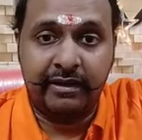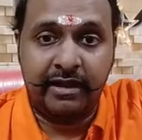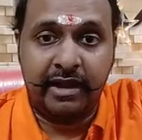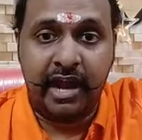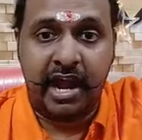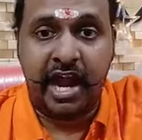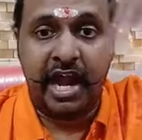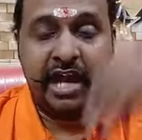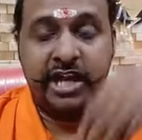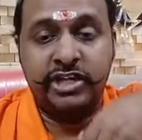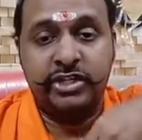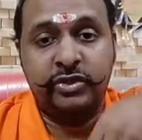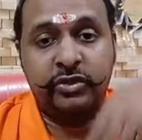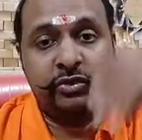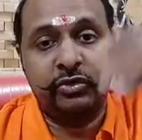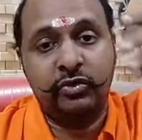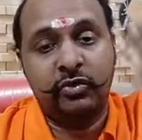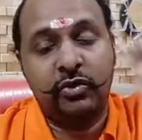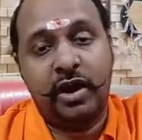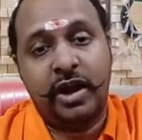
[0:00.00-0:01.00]
I
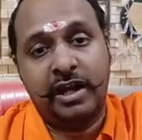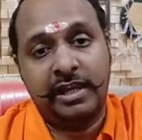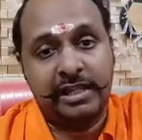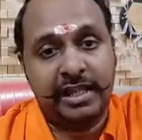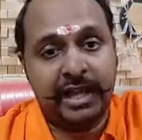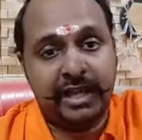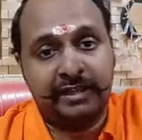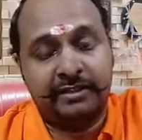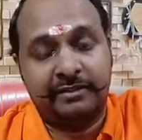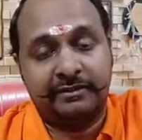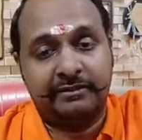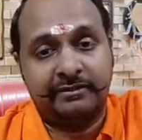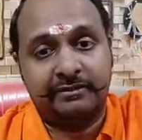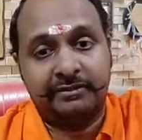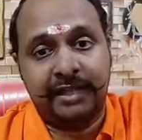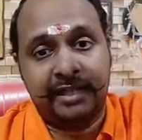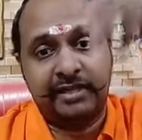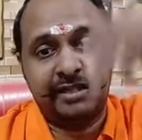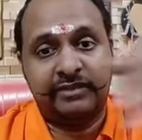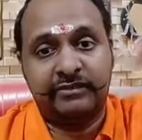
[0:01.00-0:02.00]
should do all that.
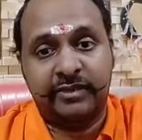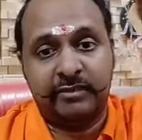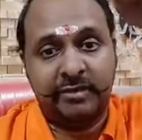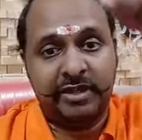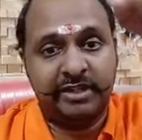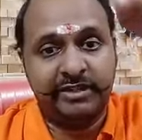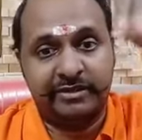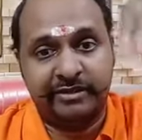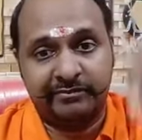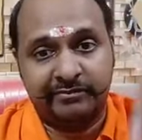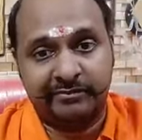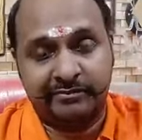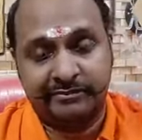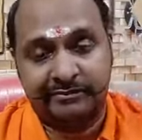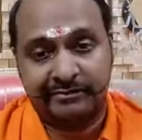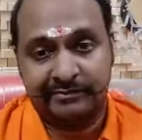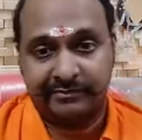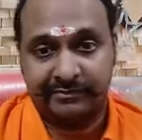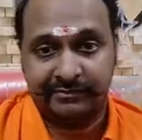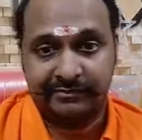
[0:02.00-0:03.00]
That is feminism.
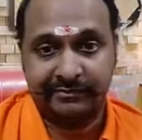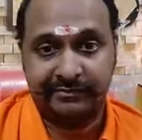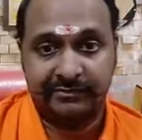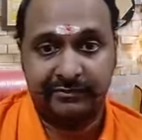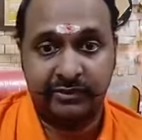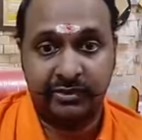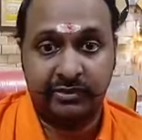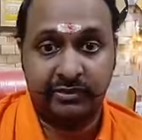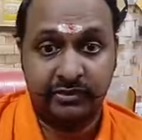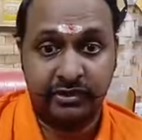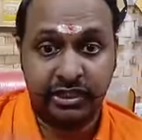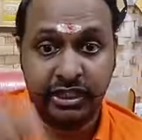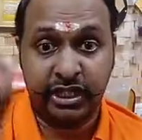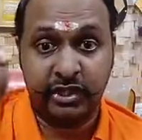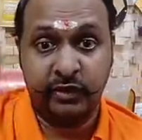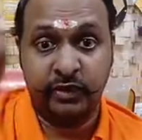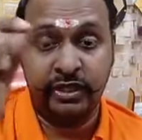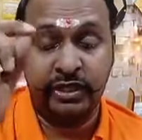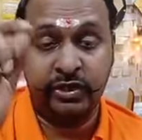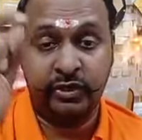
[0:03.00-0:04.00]

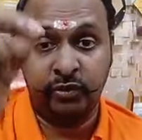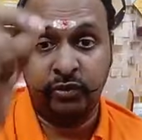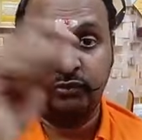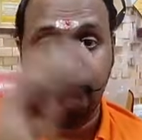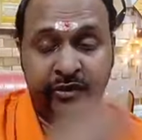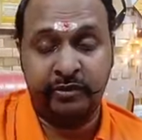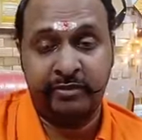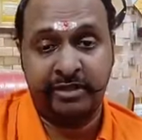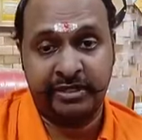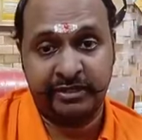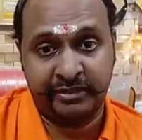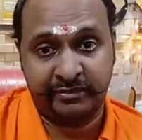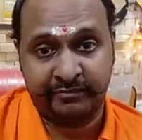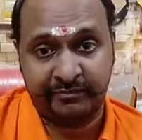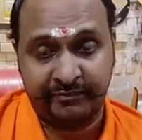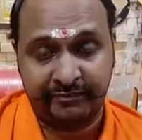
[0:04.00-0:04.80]
Genuine, true feminism.